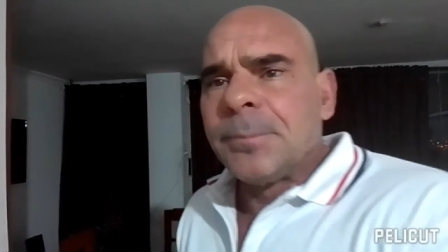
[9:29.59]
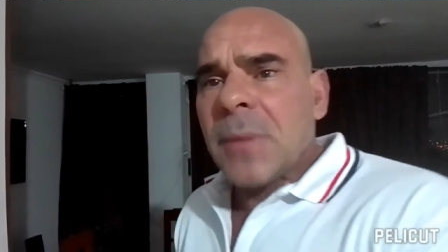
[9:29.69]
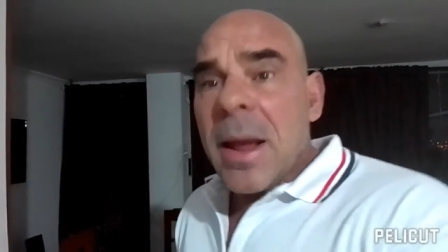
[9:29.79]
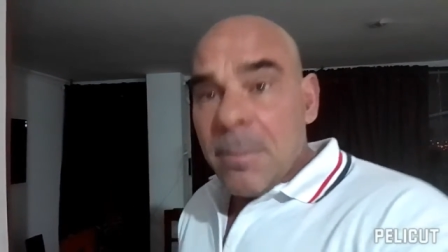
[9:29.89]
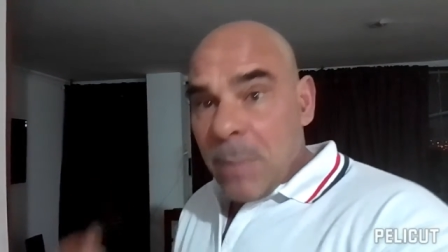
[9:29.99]

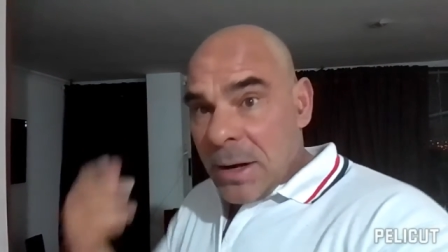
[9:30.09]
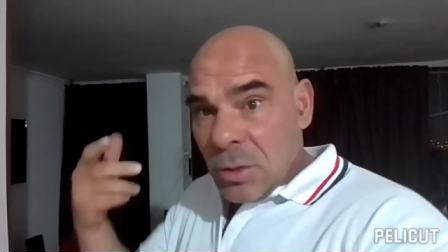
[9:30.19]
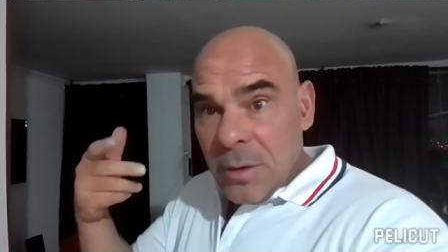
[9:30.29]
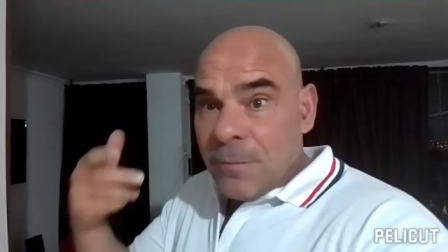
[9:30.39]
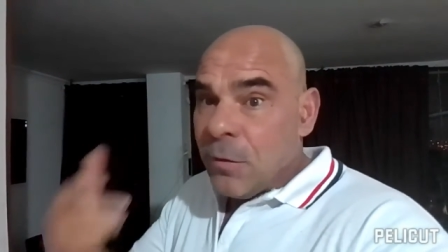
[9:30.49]
And by
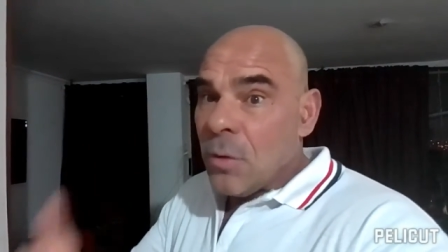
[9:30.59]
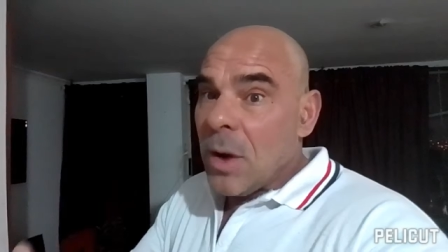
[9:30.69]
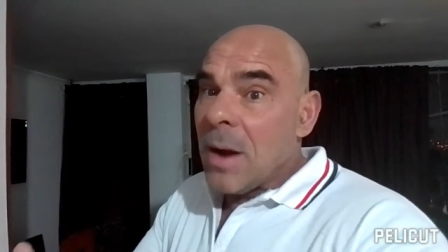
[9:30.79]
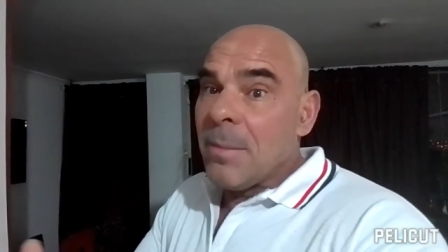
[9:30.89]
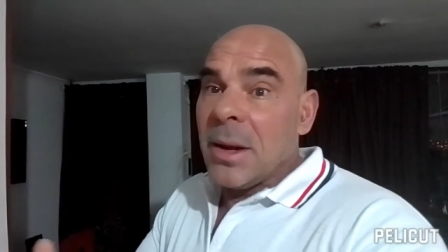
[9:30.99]
doing full
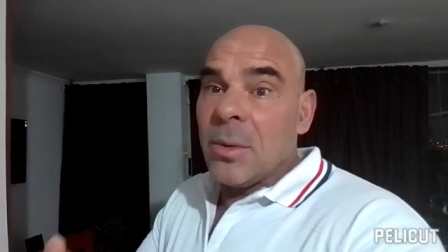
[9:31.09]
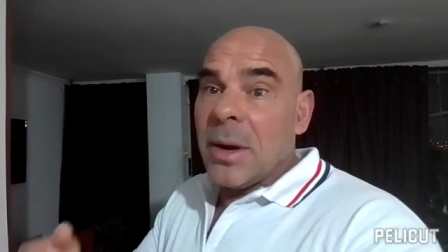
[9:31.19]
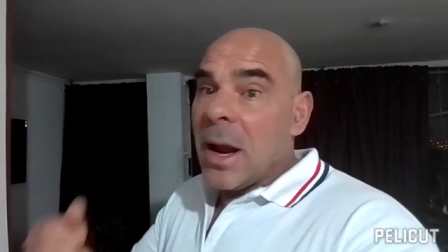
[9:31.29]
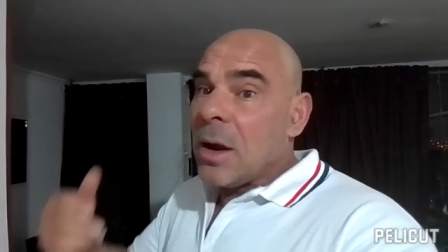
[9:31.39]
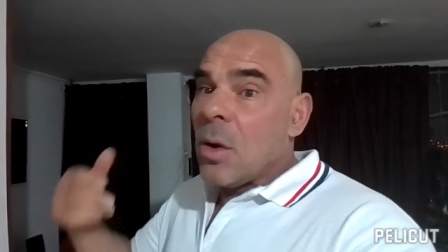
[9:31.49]
round, by the
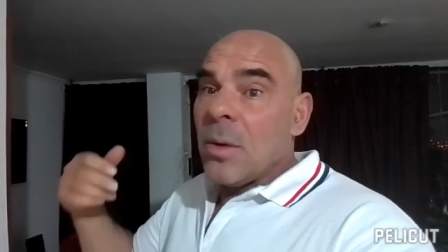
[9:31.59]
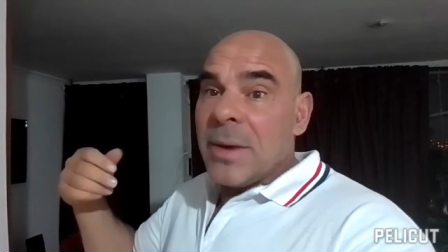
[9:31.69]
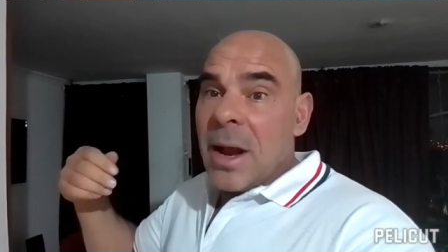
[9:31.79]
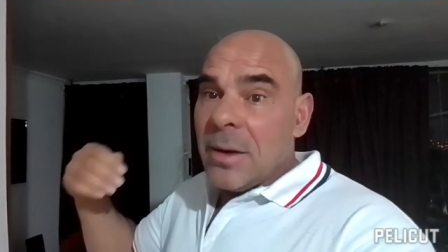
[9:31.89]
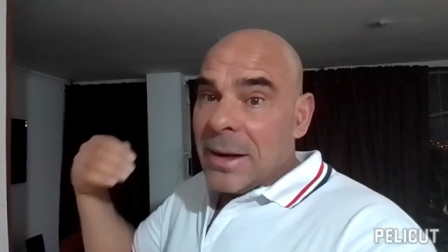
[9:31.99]
way, I go
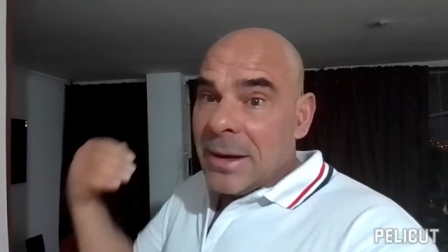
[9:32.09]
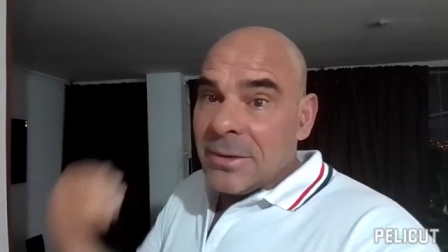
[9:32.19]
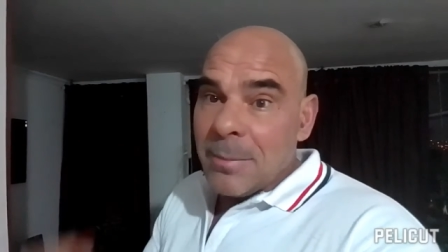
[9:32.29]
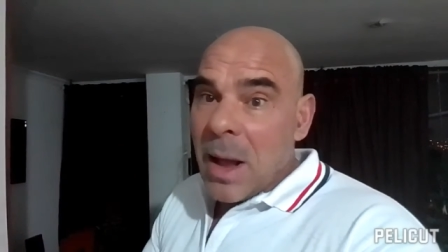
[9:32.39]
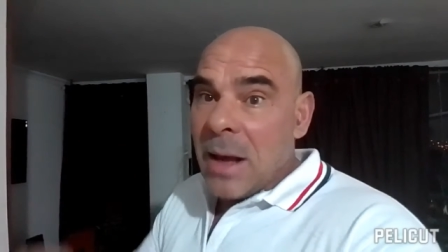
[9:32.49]
down and hit
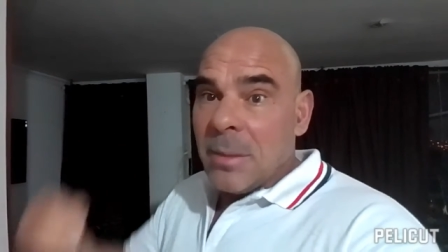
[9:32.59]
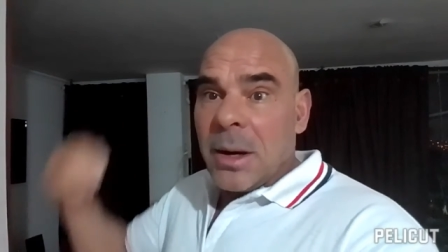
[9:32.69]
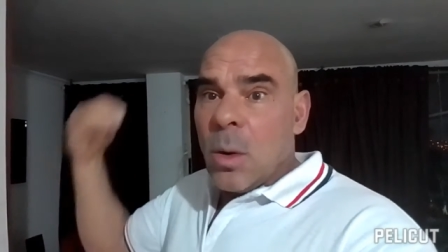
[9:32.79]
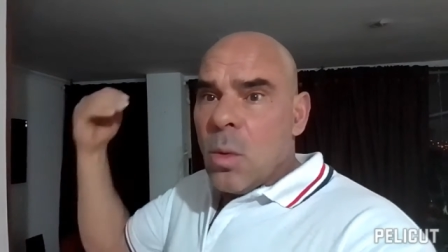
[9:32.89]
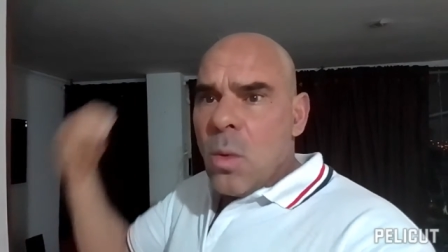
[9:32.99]
the bottom.
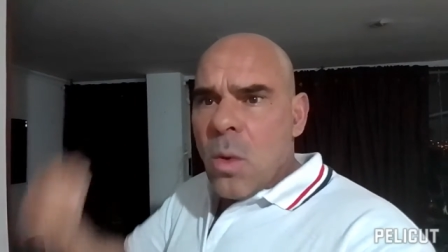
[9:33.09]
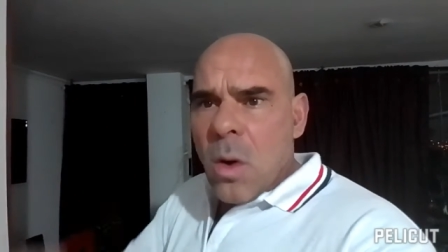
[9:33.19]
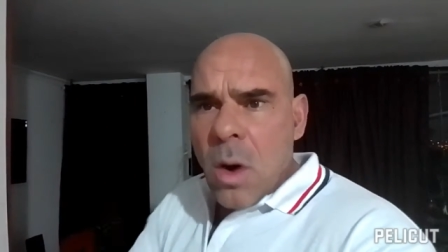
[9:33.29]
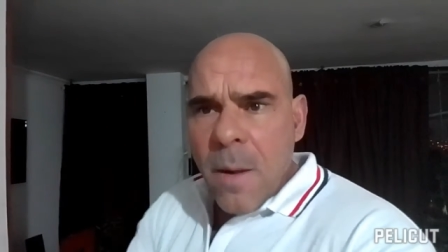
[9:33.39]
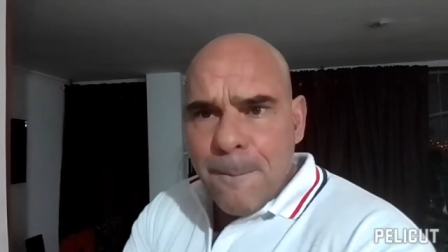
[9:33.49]
I go,
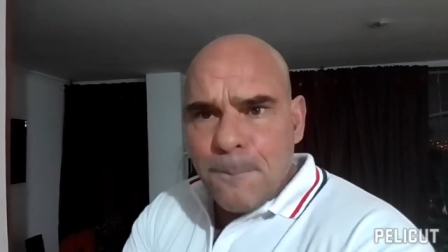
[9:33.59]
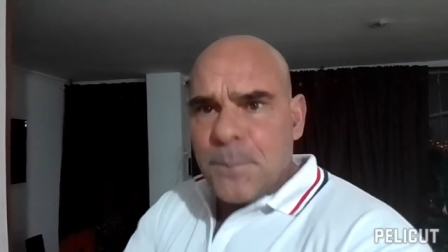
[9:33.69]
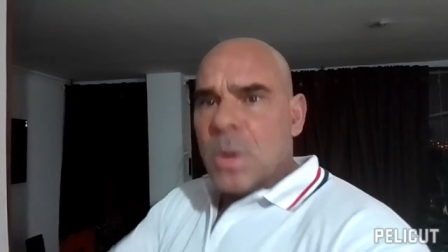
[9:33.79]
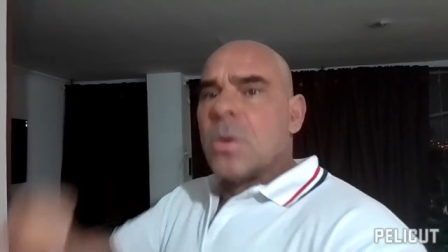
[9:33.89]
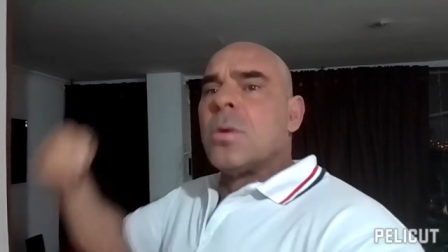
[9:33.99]
whoop,
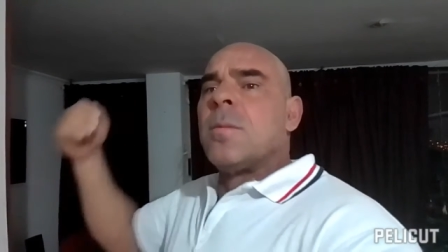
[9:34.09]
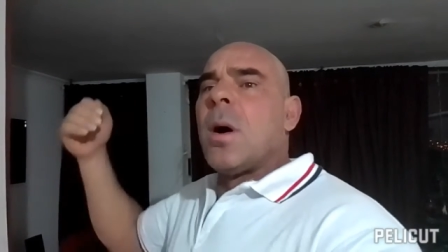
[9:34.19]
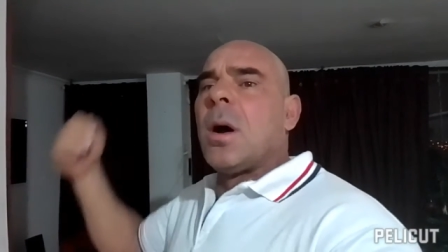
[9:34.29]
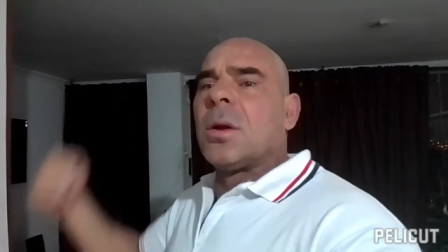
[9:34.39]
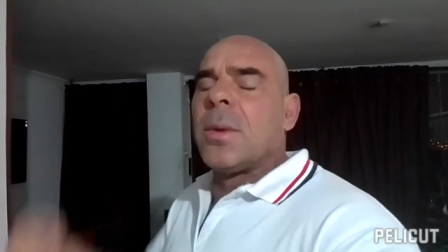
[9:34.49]
boom,
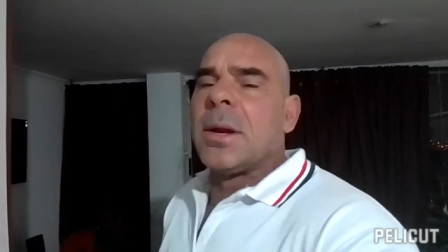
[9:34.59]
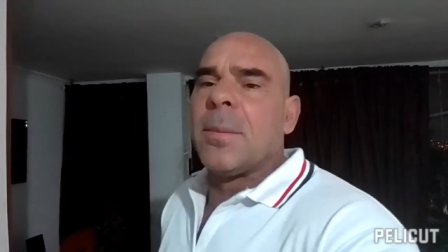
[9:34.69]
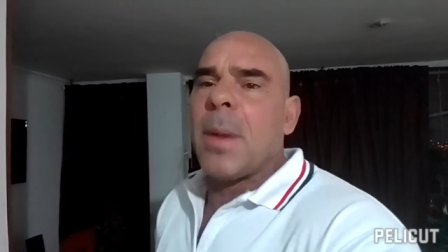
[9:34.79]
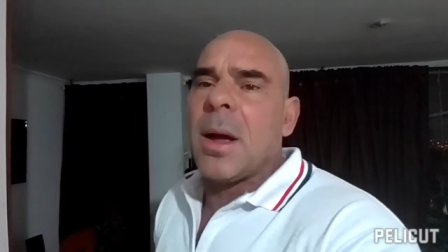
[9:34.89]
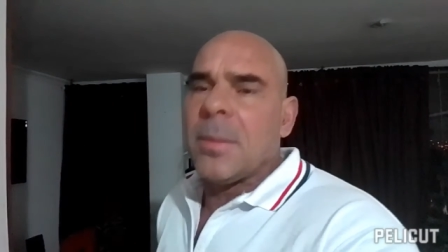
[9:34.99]
all the way to the
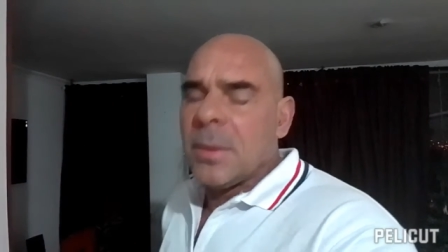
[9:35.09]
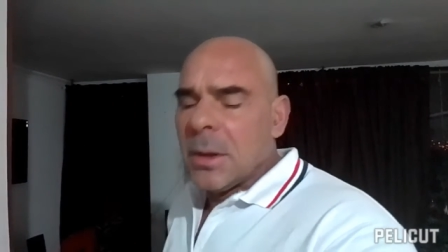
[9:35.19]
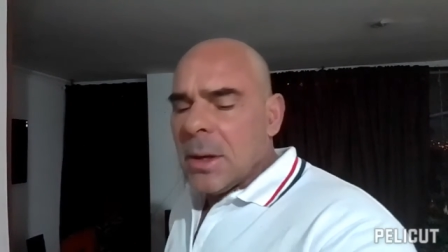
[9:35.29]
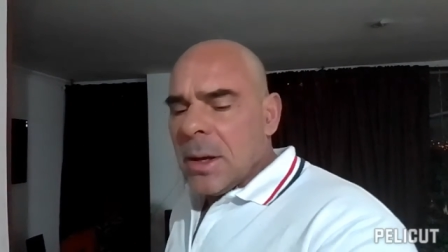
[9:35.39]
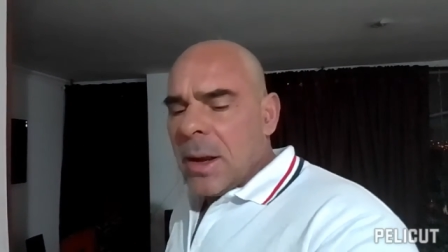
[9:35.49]
bottom.
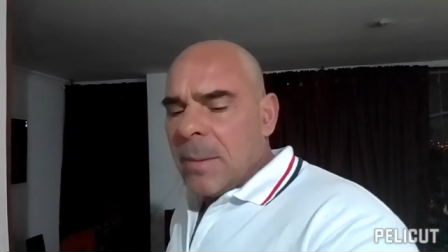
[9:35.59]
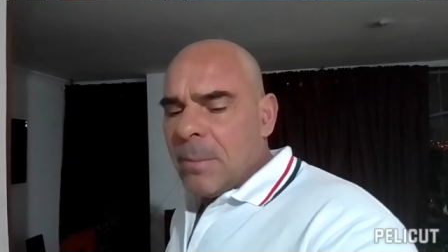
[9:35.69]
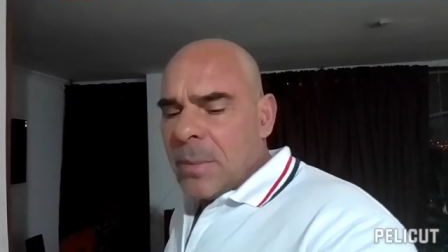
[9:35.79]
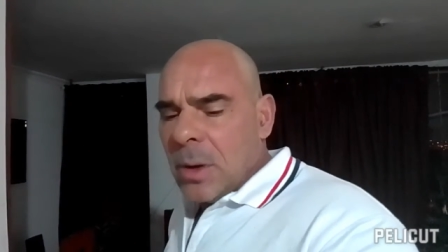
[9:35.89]
And,